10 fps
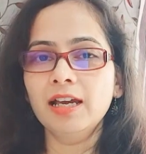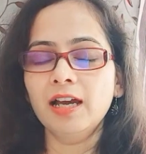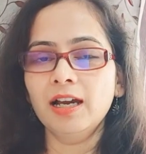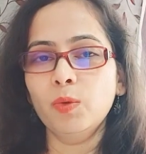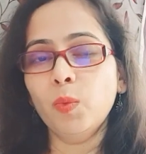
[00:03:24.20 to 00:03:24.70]

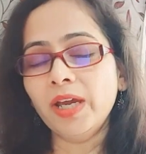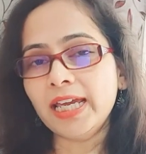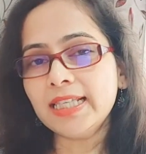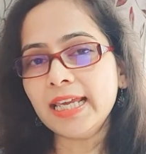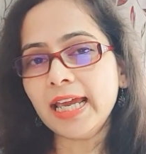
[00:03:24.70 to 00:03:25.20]
Why
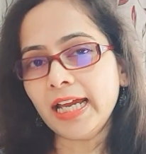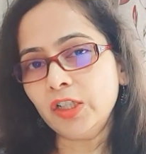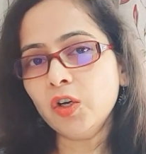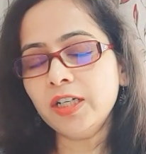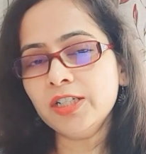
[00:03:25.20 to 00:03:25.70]
I say
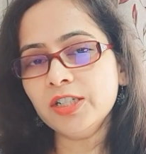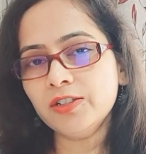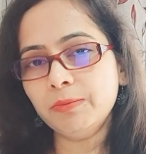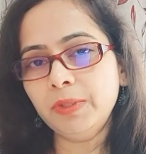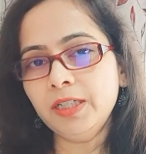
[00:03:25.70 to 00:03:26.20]
acknowledge
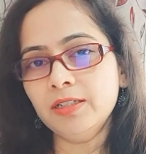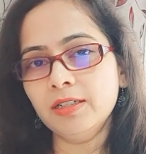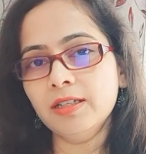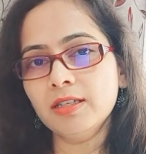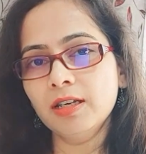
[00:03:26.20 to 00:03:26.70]
and repeat
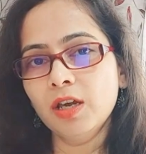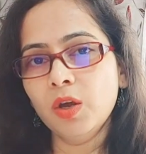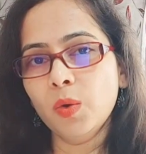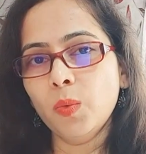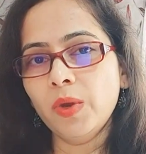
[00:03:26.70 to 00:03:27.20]
is,
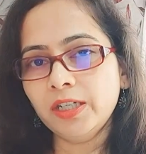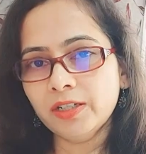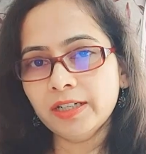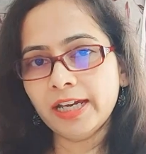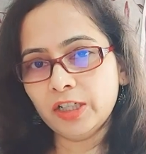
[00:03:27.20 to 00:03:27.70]
when
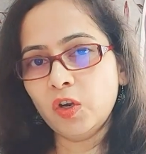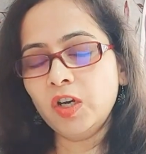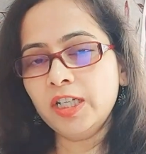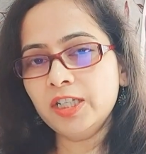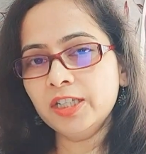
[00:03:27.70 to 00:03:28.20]
you're
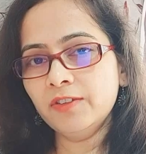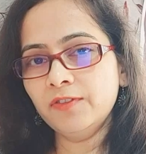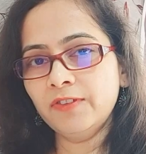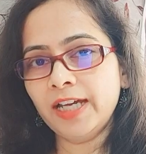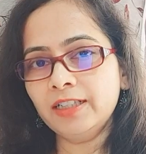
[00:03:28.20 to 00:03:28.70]
acknowledging the
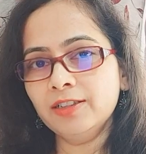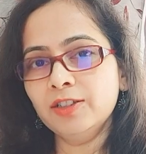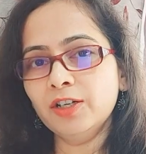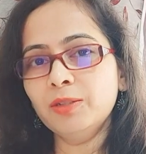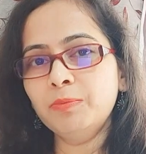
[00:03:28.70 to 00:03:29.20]
fact,
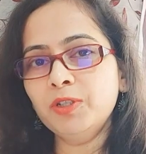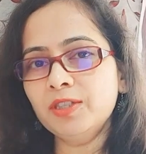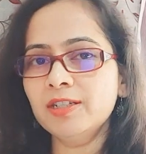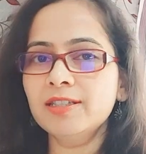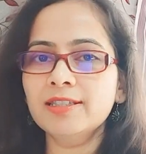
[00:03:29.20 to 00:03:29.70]
the other
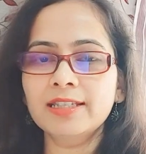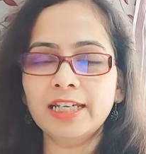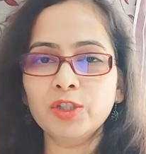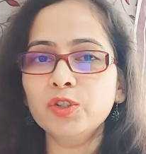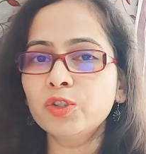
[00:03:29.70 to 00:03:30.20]
person is
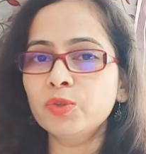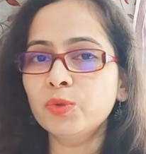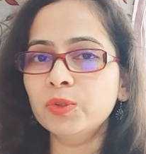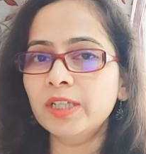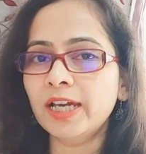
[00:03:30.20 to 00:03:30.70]
getting to
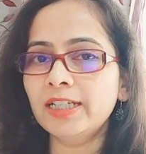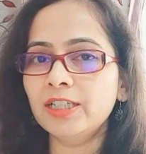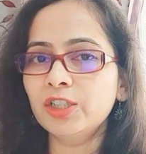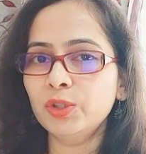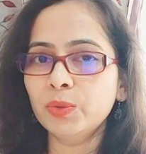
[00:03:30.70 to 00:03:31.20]
know
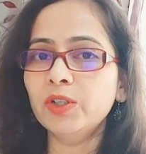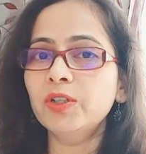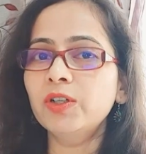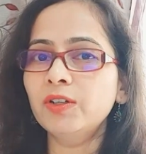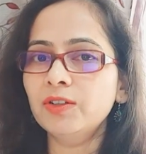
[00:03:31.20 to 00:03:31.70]
that you're
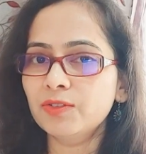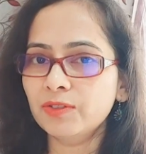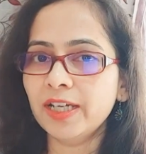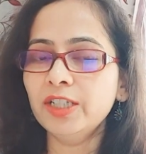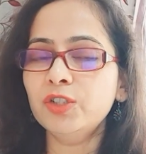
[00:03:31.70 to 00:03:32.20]

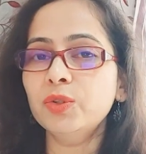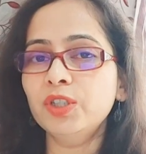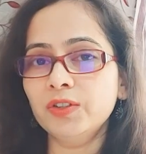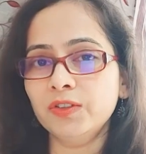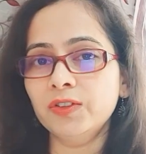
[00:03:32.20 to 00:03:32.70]
trying to
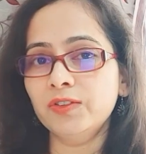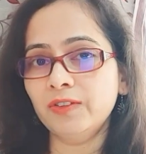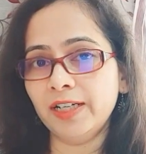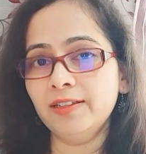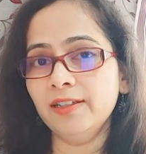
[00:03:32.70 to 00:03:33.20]
hear the
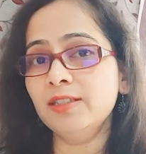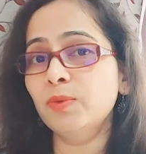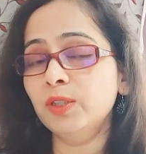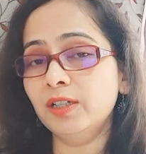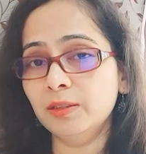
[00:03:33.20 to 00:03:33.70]
right things
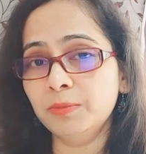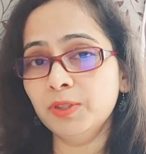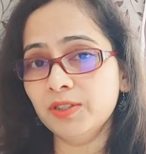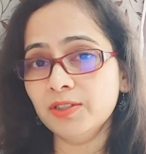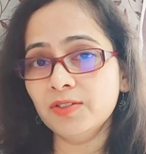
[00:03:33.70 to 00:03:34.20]
what the other
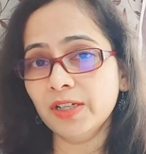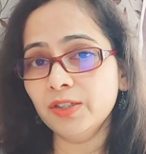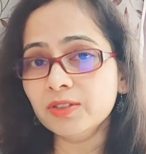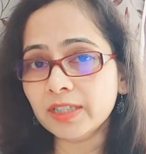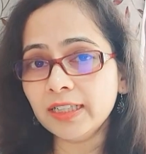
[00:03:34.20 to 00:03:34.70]
person is trying
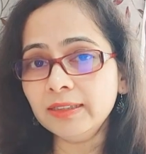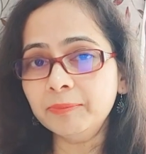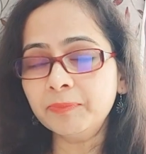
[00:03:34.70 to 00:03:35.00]
to tell,